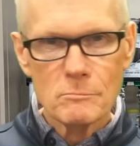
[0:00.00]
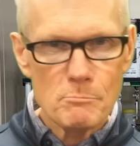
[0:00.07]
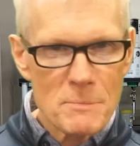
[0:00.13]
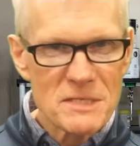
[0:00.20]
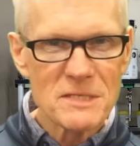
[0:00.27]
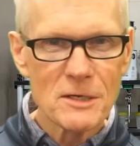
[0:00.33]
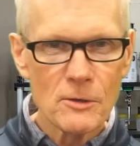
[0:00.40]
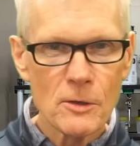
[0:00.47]

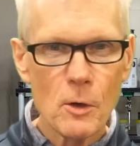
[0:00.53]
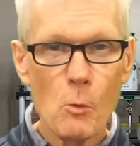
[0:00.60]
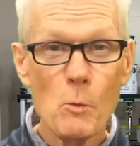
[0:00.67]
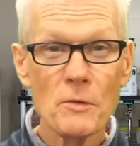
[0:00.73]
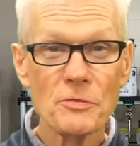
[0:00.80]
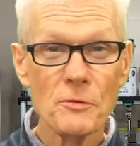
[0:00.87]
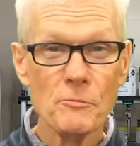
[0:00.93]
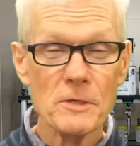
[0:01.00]
material
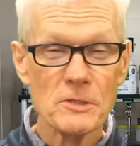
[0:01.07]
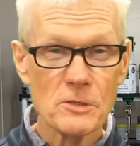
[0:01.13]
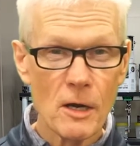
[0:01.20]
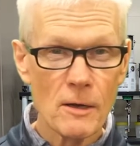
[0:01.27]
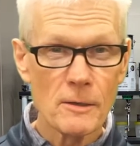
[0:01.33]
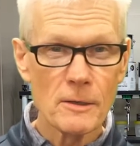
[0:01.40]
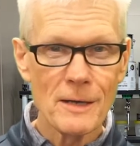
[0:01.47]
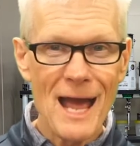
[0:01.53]
with the
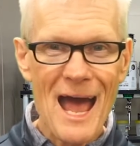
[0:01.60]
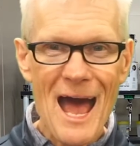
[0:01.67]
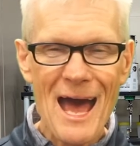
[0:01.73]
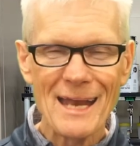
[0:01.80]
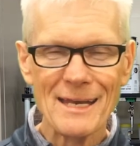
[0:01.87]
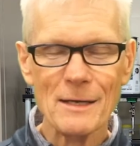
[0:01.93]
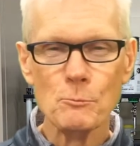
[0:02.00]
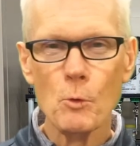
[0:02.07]
retarder
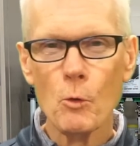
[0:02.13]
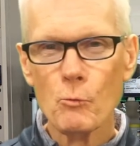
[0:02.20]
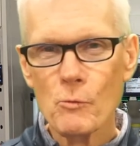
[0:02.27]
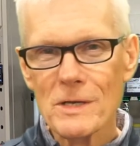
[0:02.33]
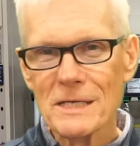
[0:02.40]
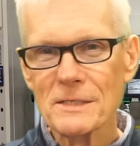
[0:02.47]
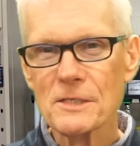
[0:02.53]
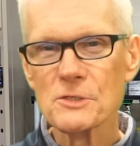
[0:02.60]
added will
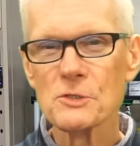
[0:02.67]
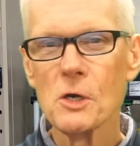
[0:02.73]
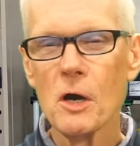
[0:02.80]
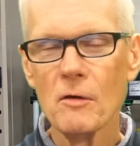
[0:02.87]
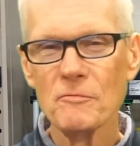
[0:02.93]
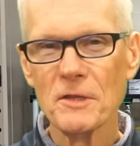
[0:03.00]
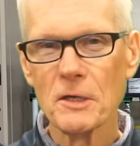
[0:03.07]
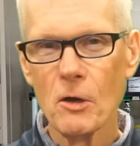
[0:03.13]

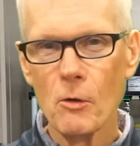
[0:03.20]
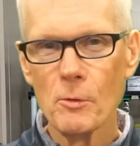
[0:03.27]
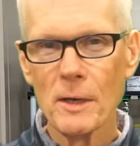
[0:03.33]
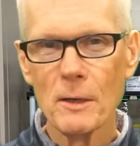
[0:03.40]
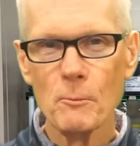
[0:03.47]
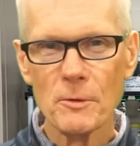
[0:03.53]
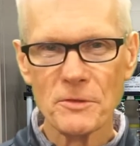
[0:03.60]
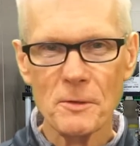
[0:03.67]
redissolve the
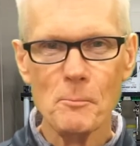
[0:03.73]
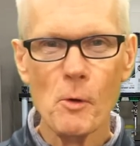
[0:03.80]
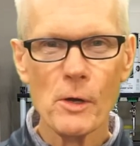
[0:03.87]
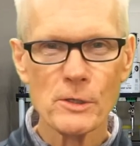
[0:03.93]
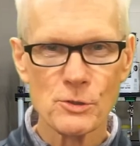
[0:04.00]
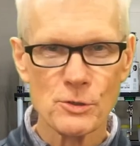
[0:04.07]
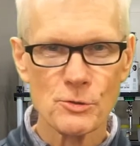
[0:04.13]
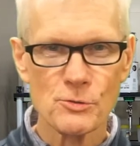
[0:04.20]
coating with the
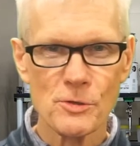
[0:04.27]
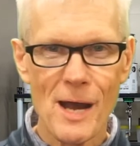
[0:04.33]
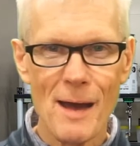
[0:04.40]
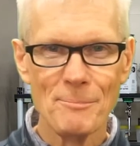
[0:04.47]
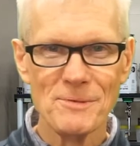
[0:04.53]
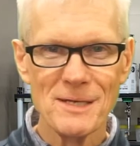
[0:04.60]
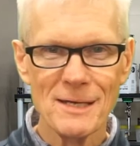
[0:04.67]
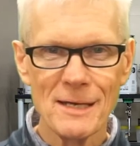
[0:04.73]
moisture
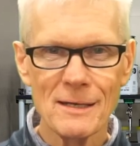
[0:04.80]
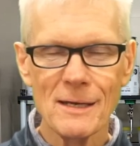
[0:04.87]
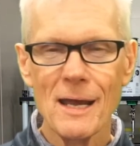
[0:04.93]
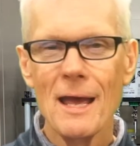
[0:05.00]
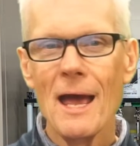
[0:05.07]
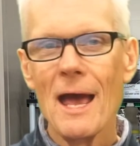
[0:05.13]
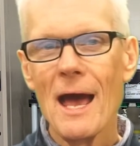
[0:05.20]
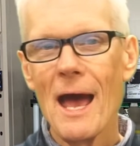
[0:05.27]
trapped in it,
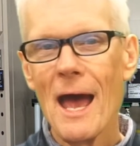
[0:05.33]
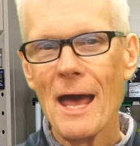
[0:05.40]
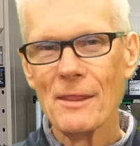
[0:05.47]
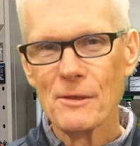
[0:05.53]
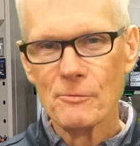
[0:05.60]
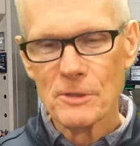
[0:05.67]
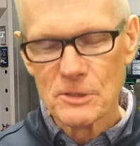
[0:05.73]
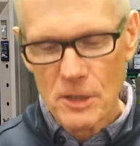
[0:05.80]

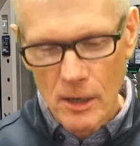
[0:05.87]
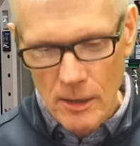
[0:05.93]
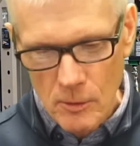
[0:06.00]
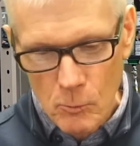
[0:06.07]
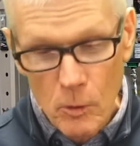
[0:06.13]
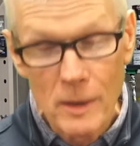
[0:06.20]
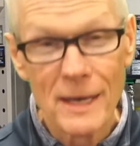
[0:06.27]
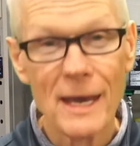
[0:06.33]
and the retarder
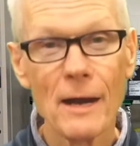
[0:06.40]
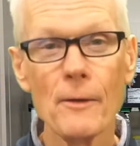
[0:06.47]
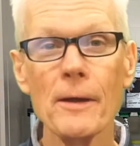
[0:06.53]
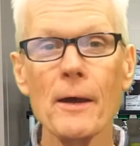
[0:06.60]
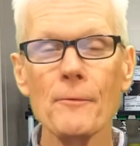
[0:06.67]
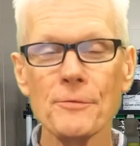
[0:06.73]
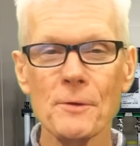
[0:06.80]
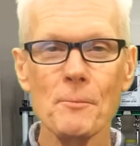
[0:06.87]
will carry
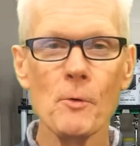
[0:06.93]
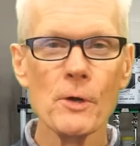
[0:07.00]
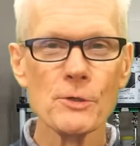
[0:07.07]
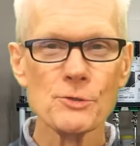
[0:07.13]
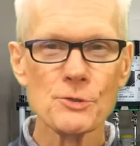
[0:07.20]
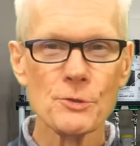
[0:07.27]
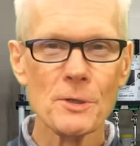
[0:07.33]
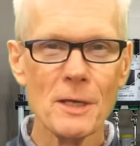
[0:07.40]
out the
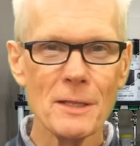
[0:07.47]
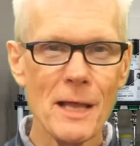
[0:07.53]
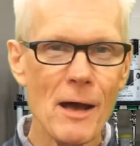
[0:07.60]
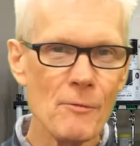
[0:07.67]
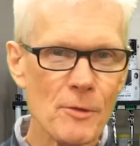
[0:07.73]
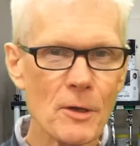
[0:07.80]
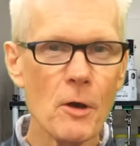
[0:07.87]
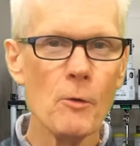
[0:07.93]
moisture and
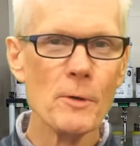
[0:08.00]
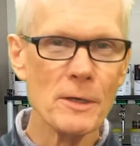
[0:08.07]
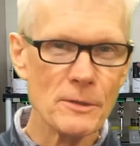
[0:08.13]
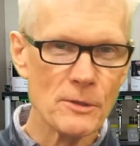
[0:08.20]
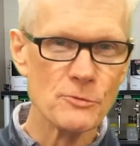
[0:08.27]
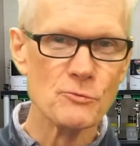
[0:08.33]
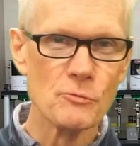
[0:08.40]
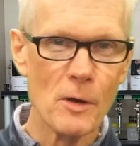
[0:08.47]
allow the coating
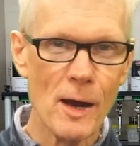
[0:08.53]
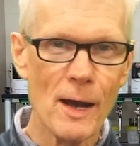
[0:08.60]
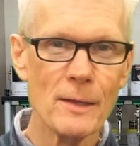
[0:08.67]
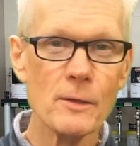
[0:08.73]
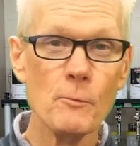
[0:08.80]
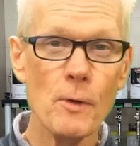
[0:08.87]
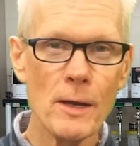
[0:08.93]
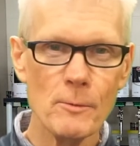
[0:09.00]
to dry
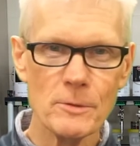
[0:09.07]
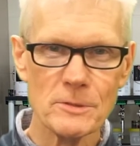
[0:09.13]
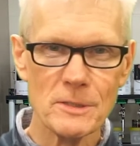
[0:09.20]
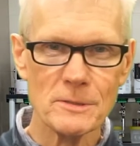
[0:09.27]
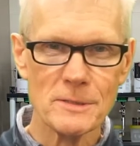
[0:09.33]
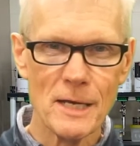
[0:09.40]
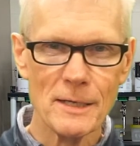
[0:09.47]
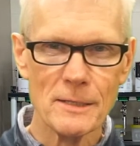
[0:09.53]
the way it was
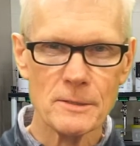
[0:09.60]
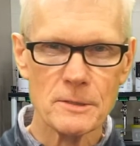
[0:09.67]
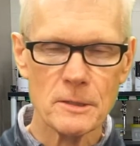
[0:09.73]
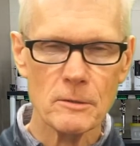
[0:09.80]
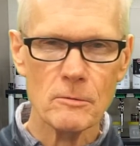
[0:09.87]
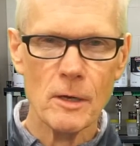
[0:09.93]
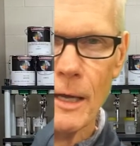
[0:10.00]
intended to.